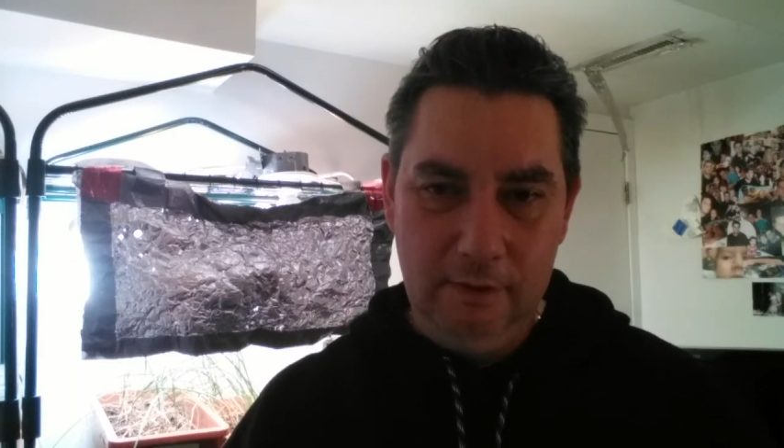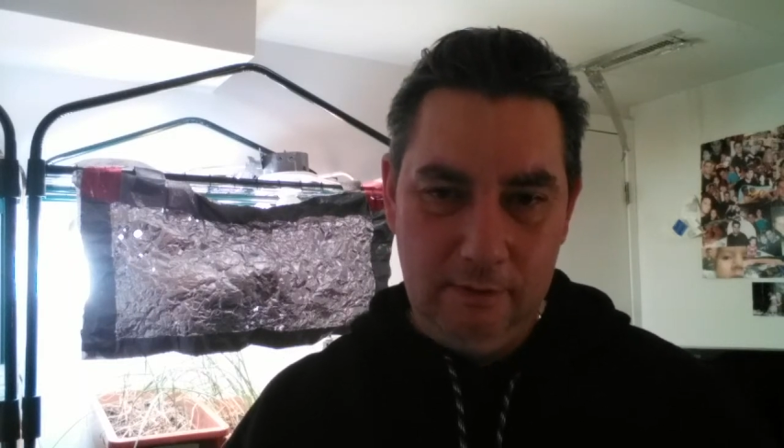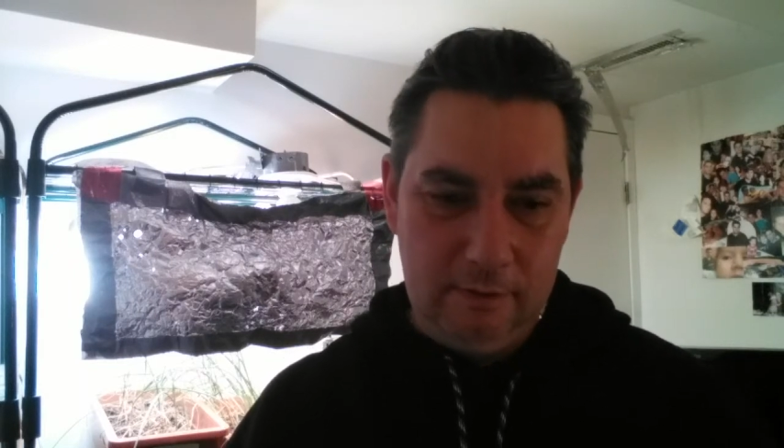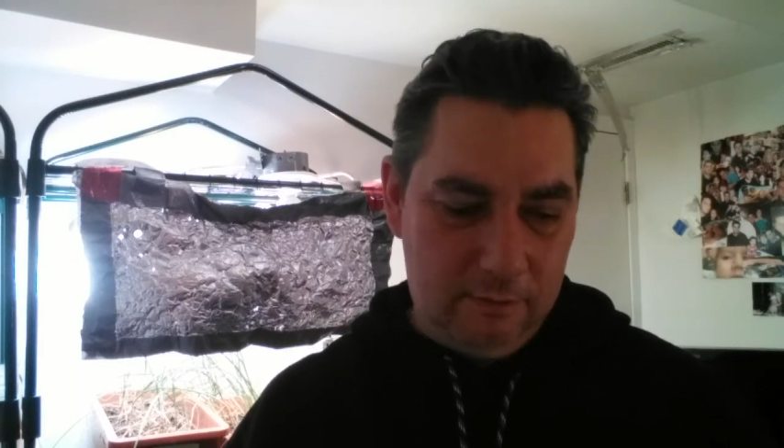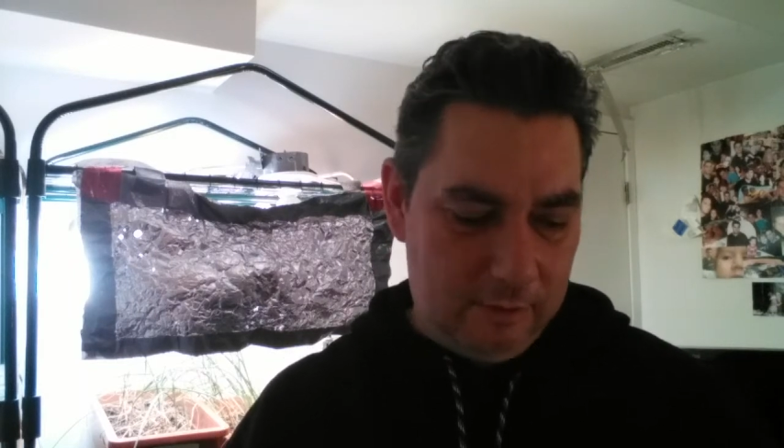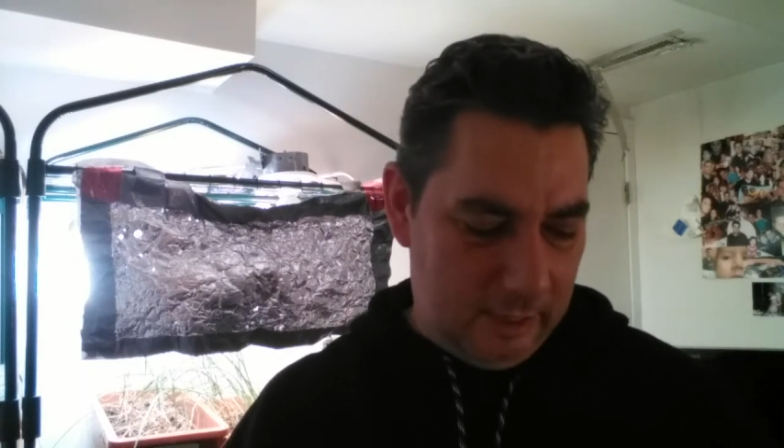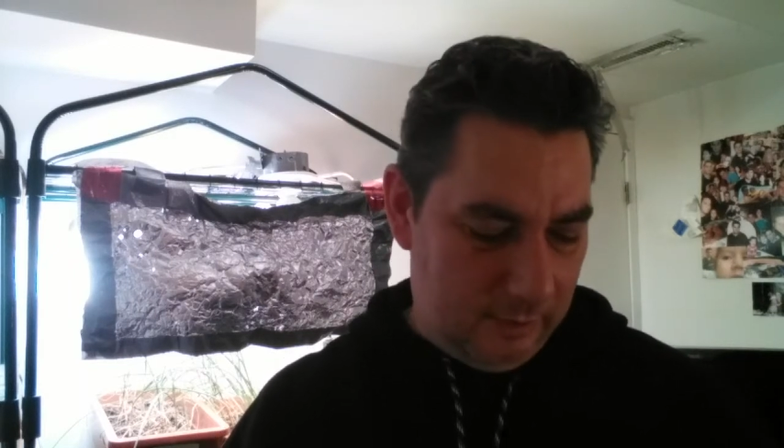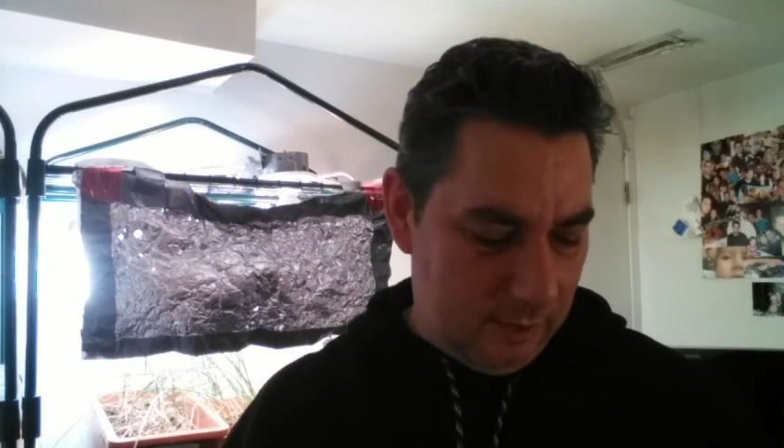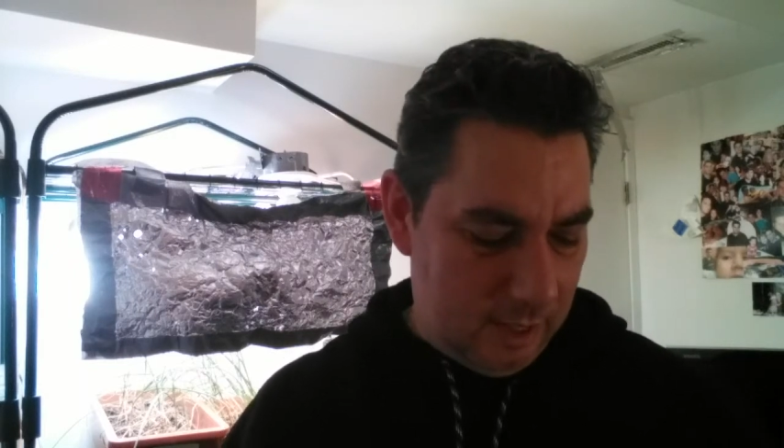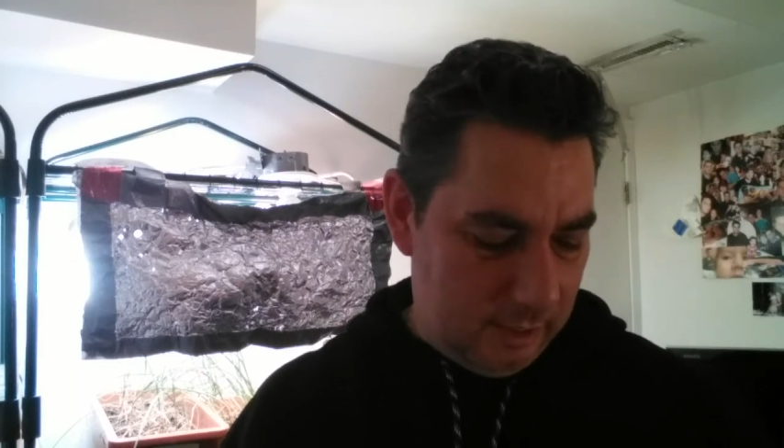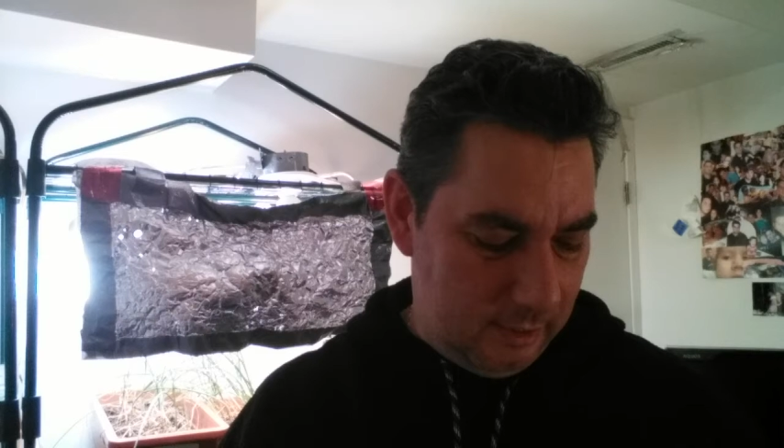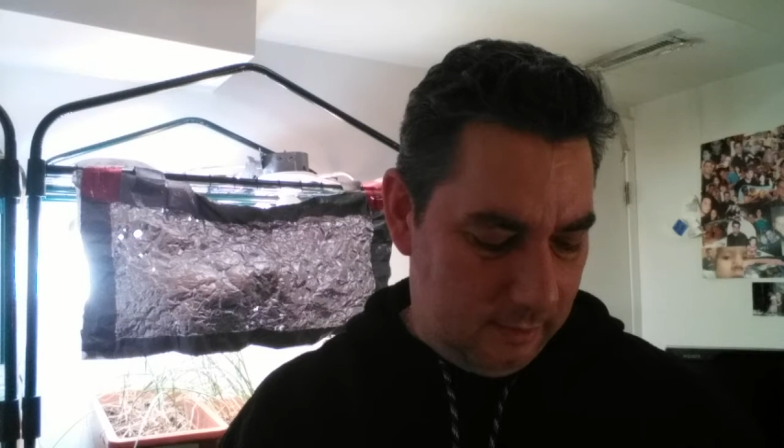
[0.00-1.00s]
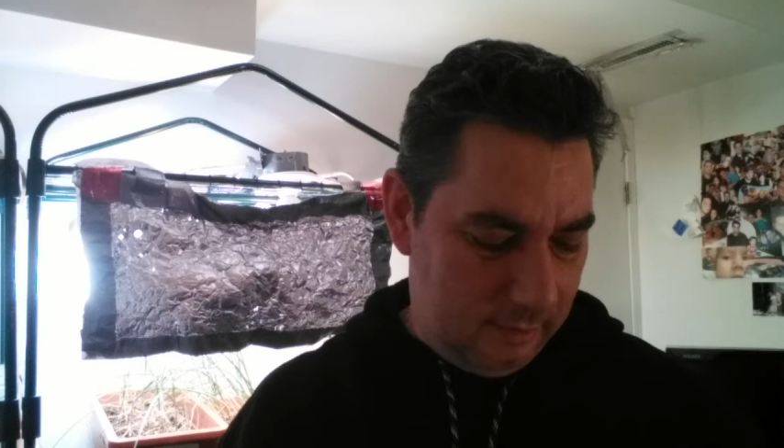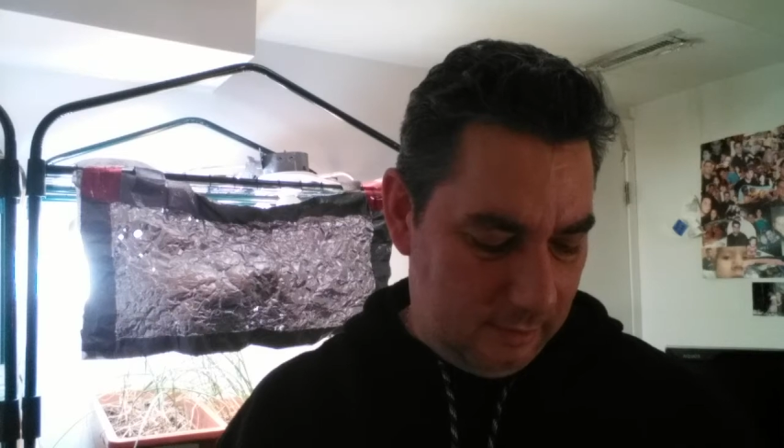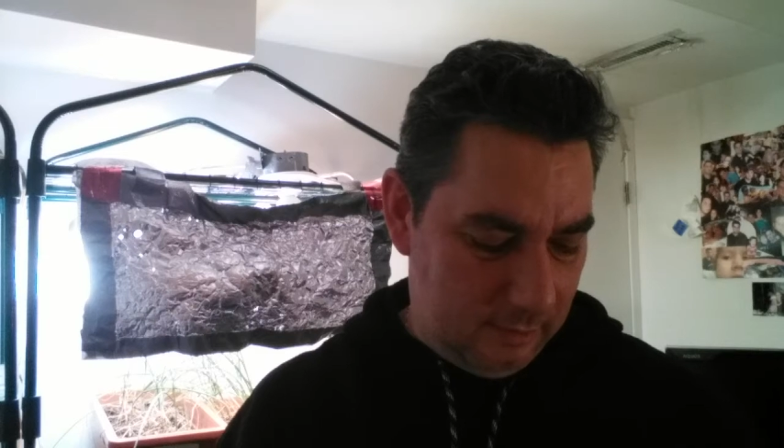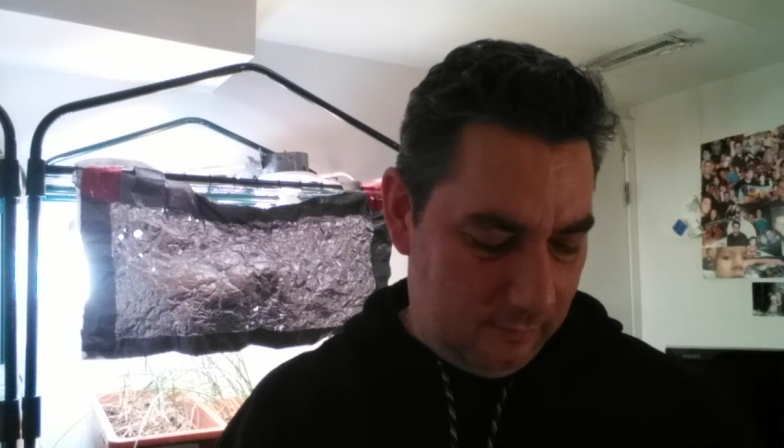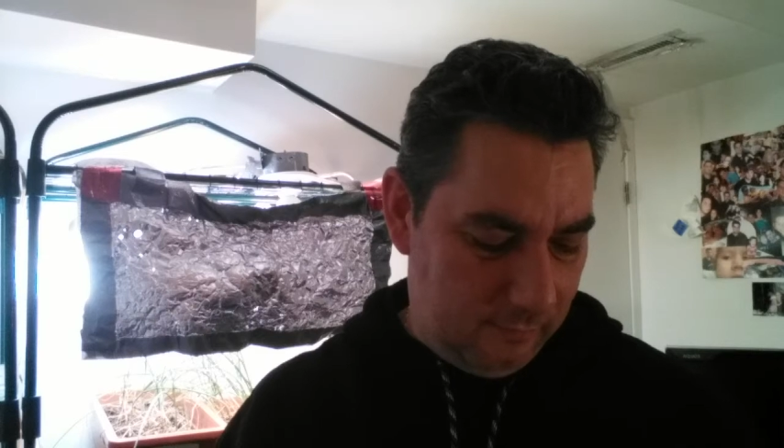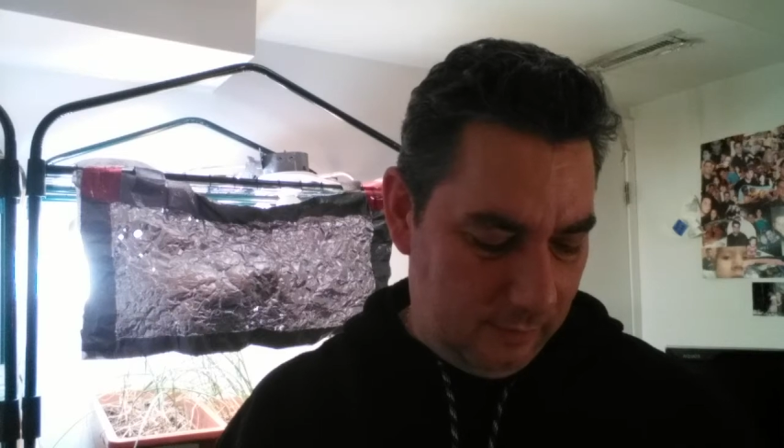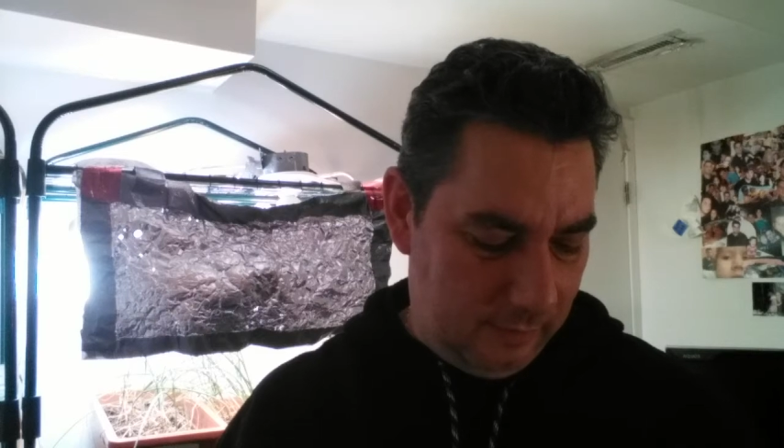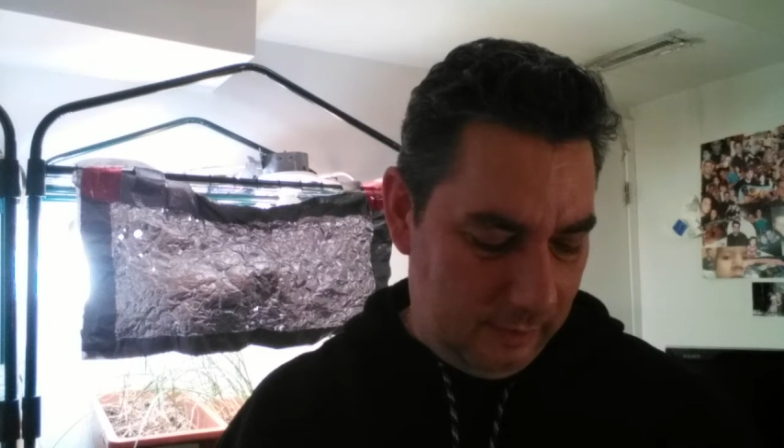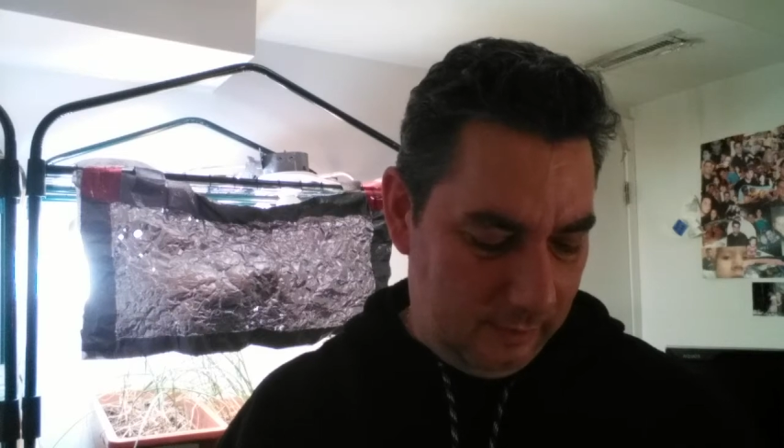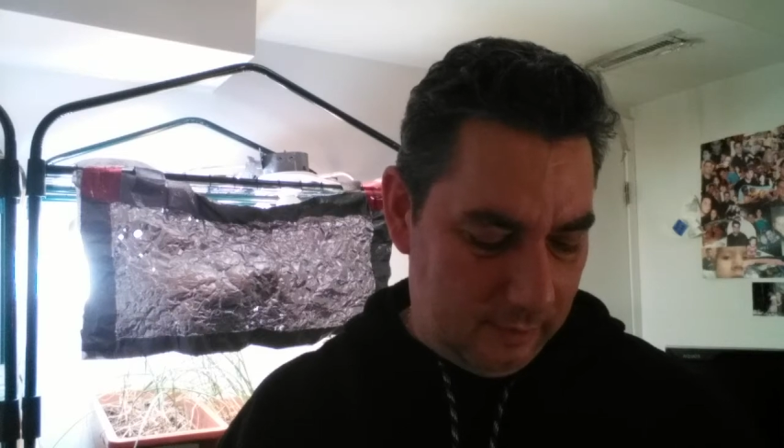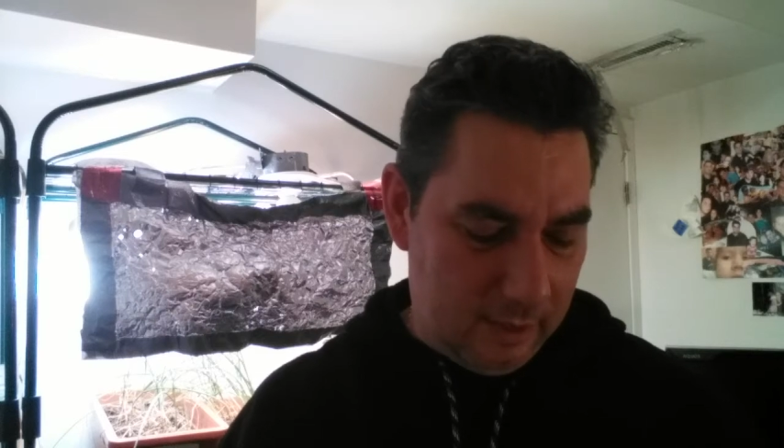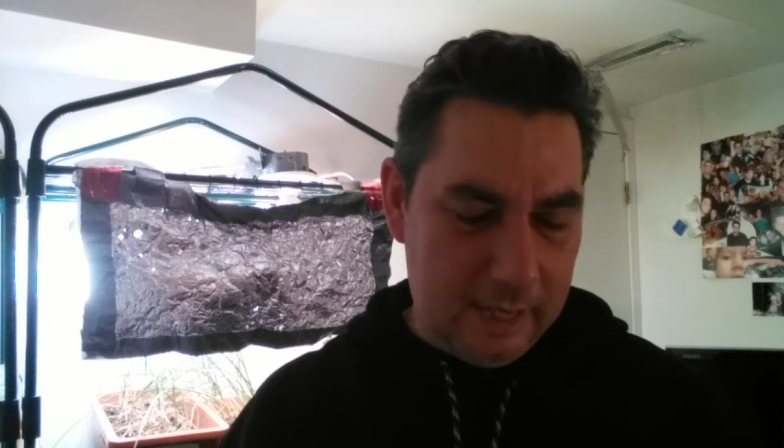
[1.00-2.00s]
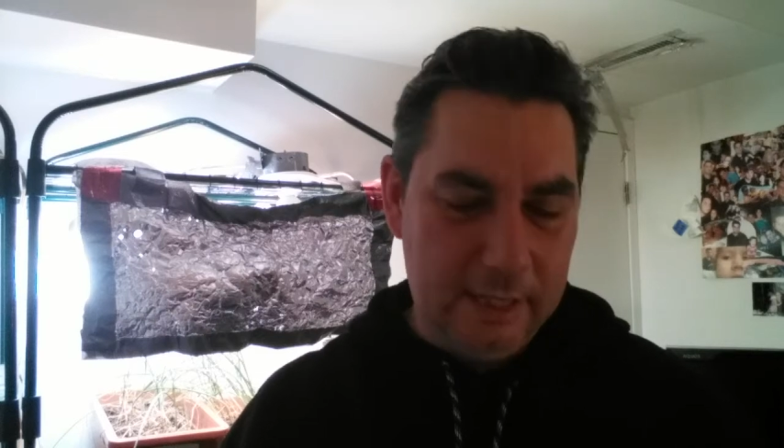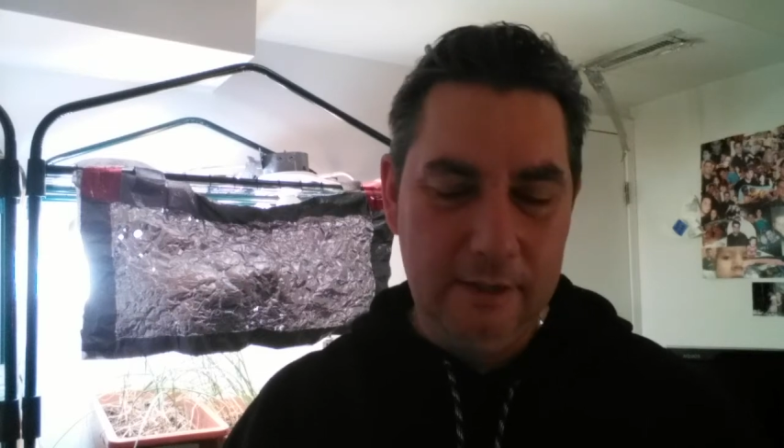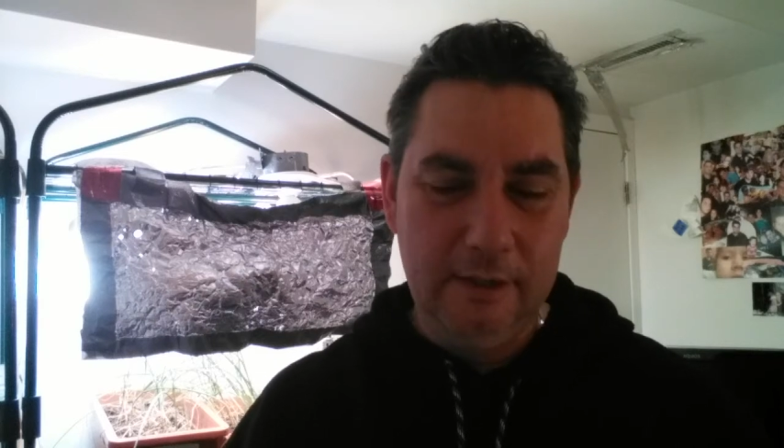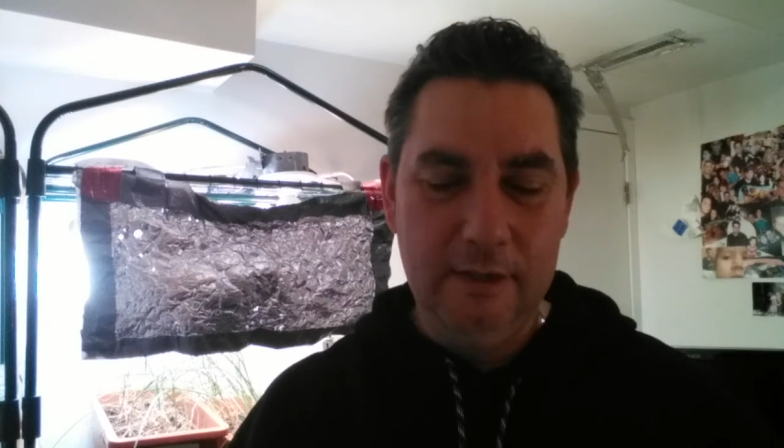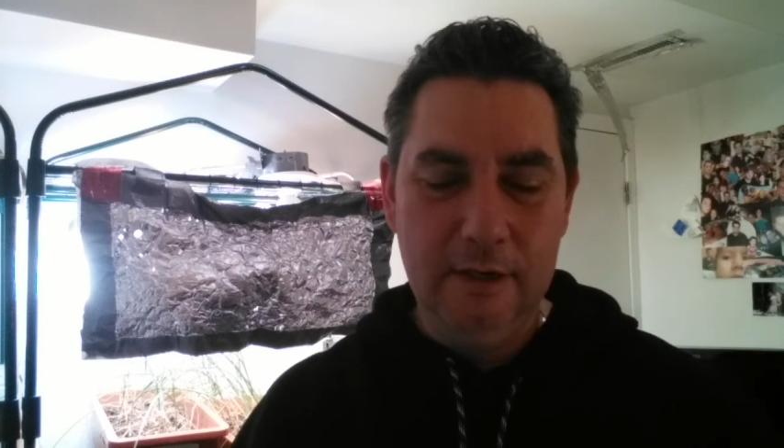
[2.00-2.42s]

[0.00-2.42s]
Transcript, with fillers: So what I thought is, you know, with these kind,